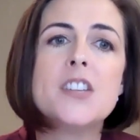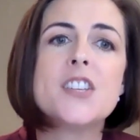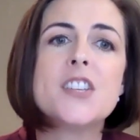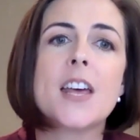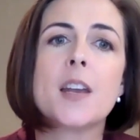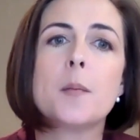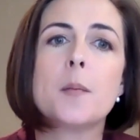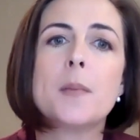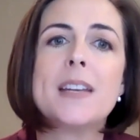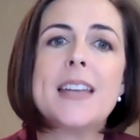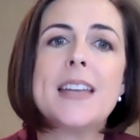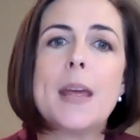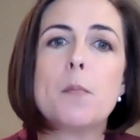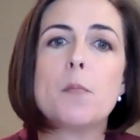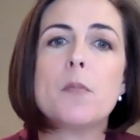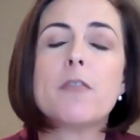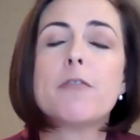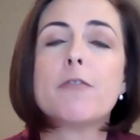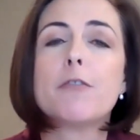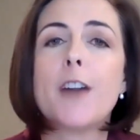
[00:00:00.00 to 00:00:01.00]
gentleman
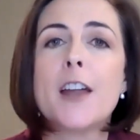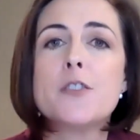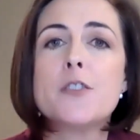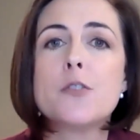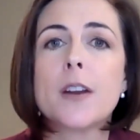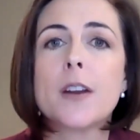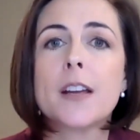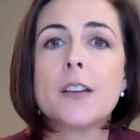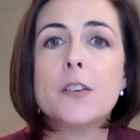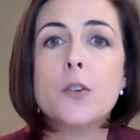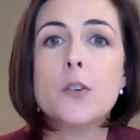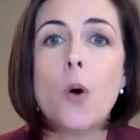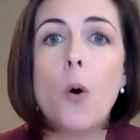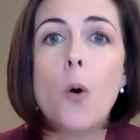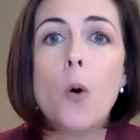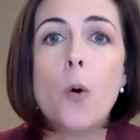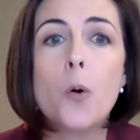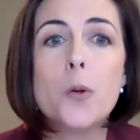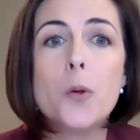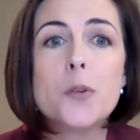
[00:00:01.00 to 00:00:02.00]
named Frederick
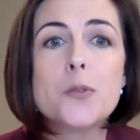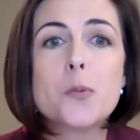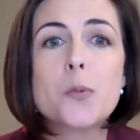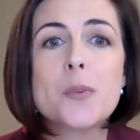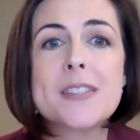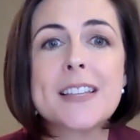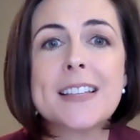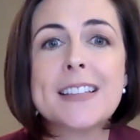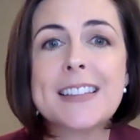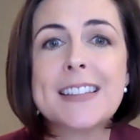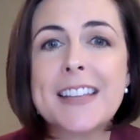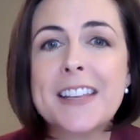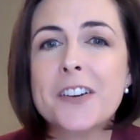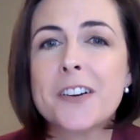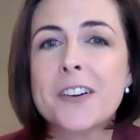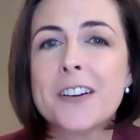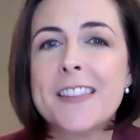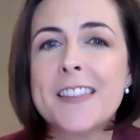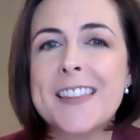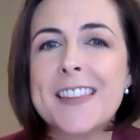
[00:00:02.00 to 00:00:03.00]
Nold was a leader
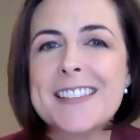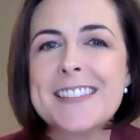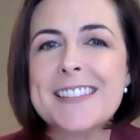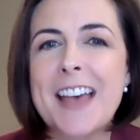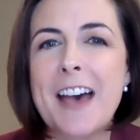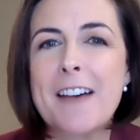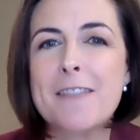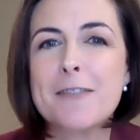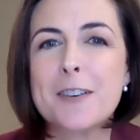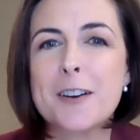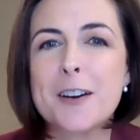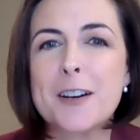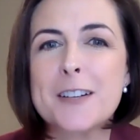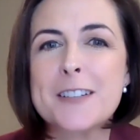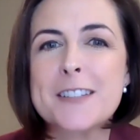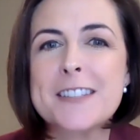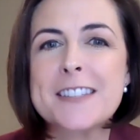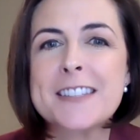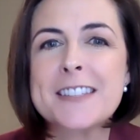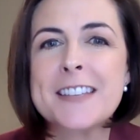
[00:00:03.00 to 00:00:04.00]
in these
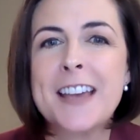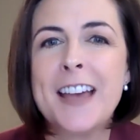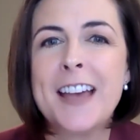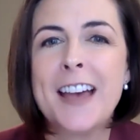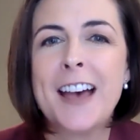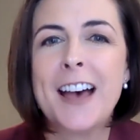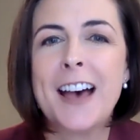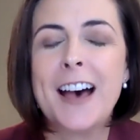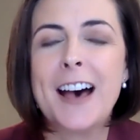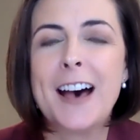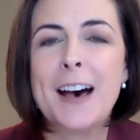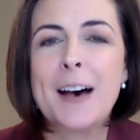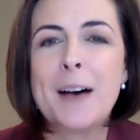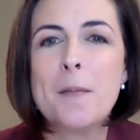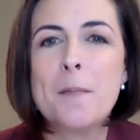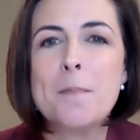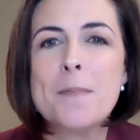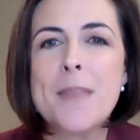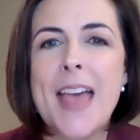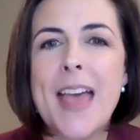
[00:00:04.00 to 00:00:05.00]
efforts.
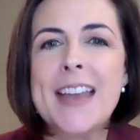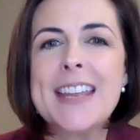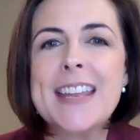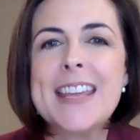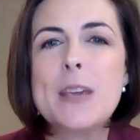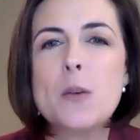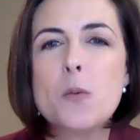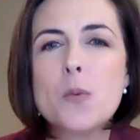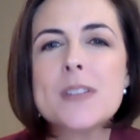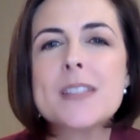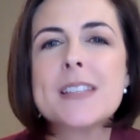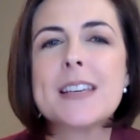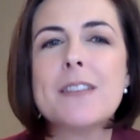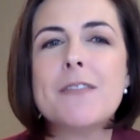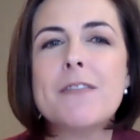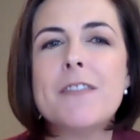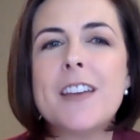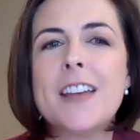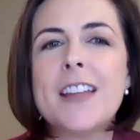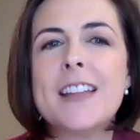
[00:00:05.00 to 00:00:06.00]
And he was
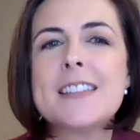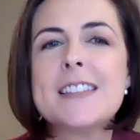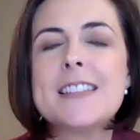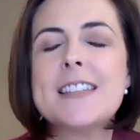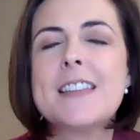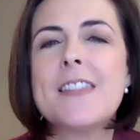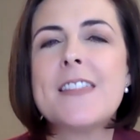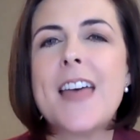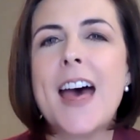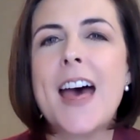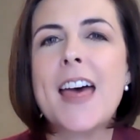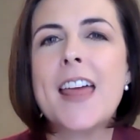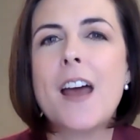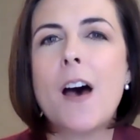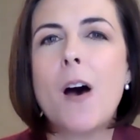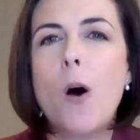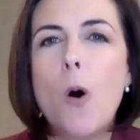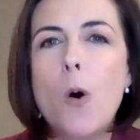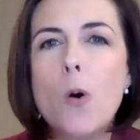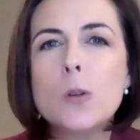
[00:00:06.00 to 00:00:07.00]
convinced that a
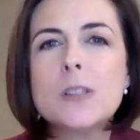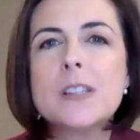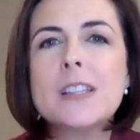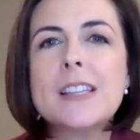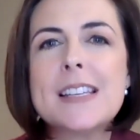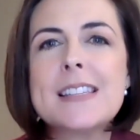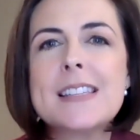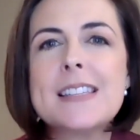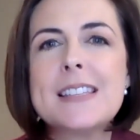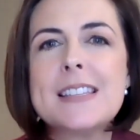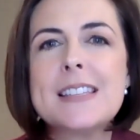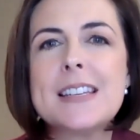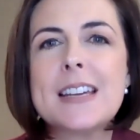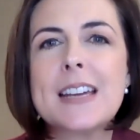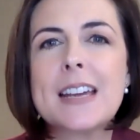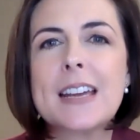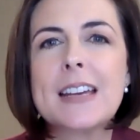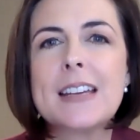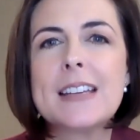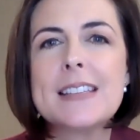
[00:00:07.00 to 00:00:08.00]

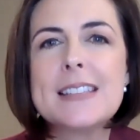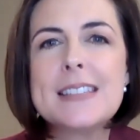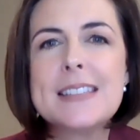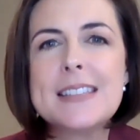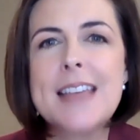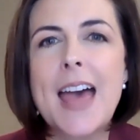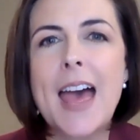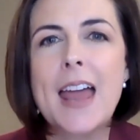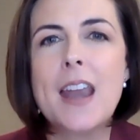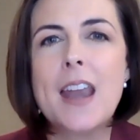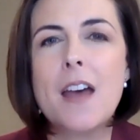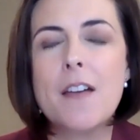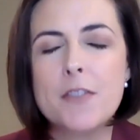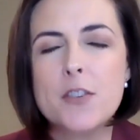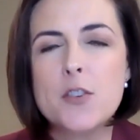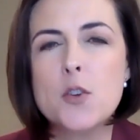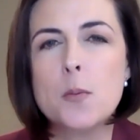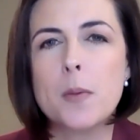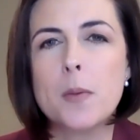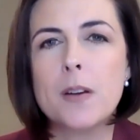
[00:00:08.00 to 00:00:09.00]
holistic set of
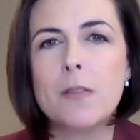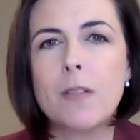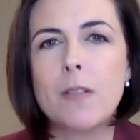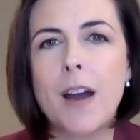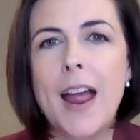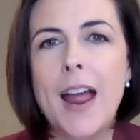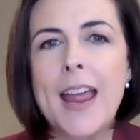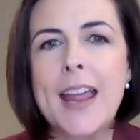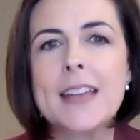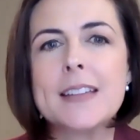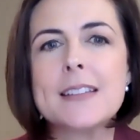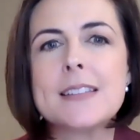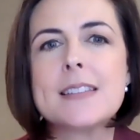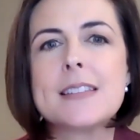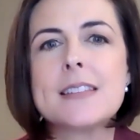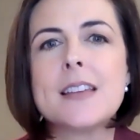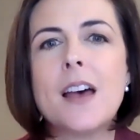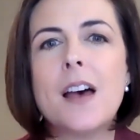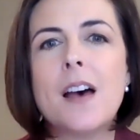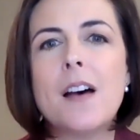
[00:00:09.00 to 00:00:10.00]
human
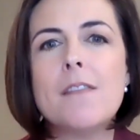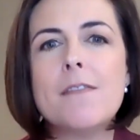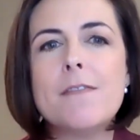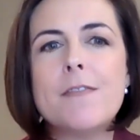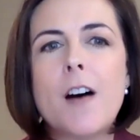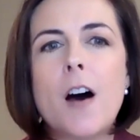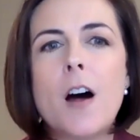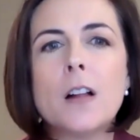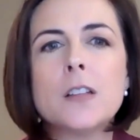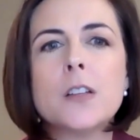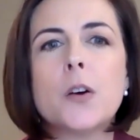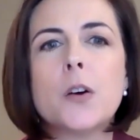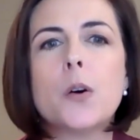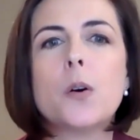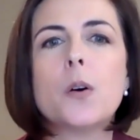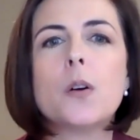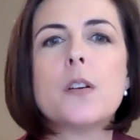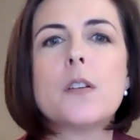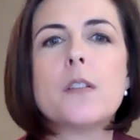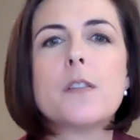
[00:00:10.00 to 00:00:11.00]
rights
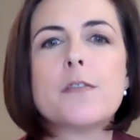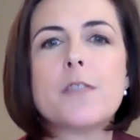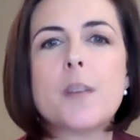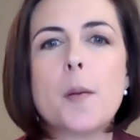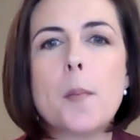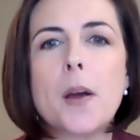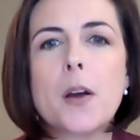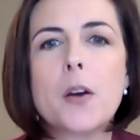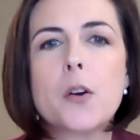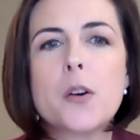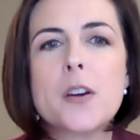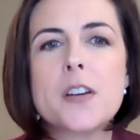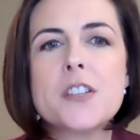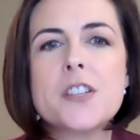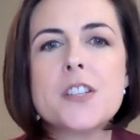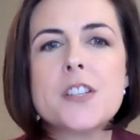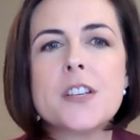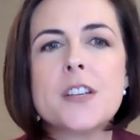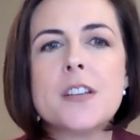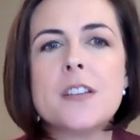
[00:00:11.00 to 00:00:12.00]
followed from a
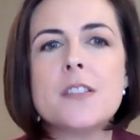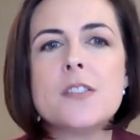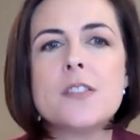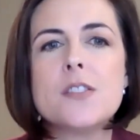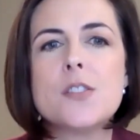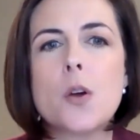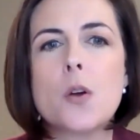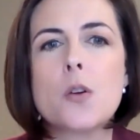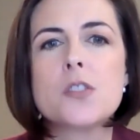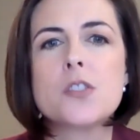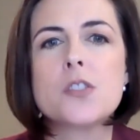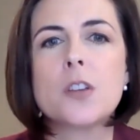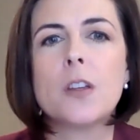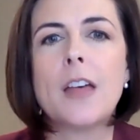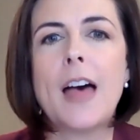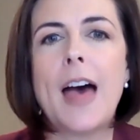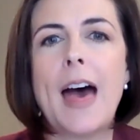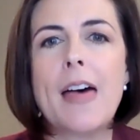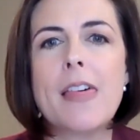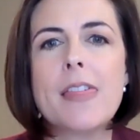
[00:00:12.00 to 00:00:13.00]
Christian
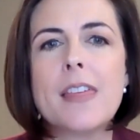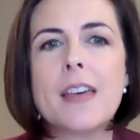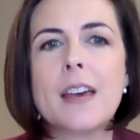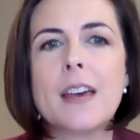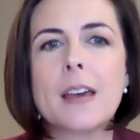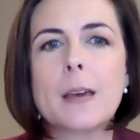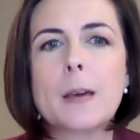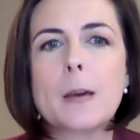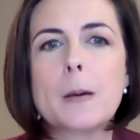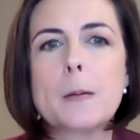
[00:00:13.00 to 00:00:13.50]
social ethic.